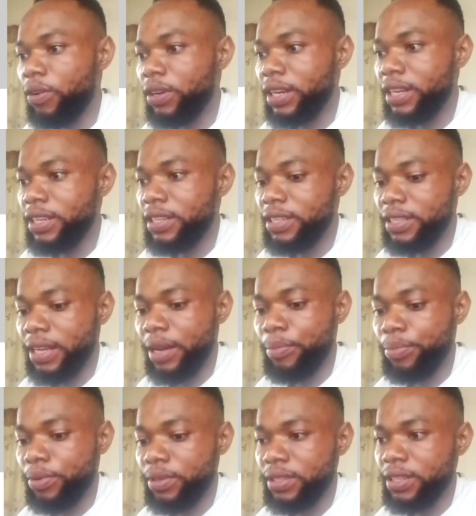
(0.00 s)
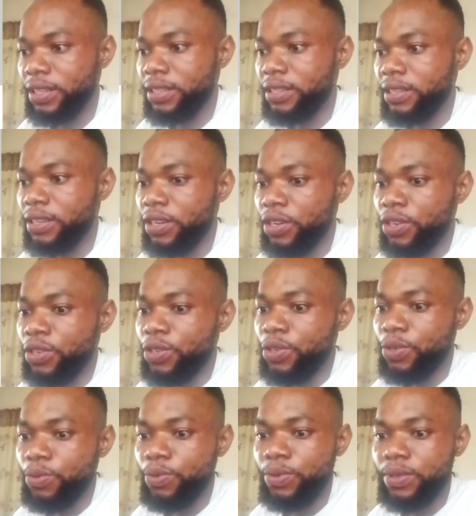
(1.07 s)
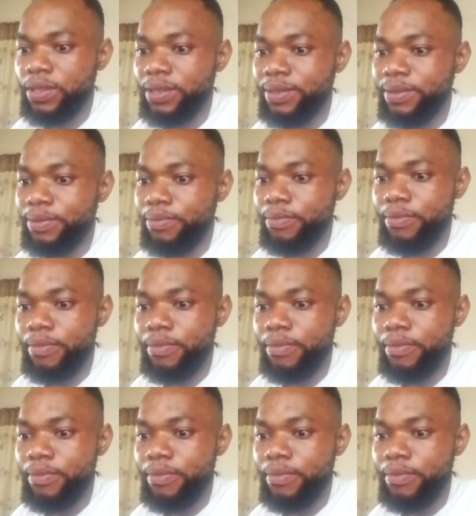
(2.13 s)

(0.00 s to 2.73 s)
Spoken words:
on any design project, use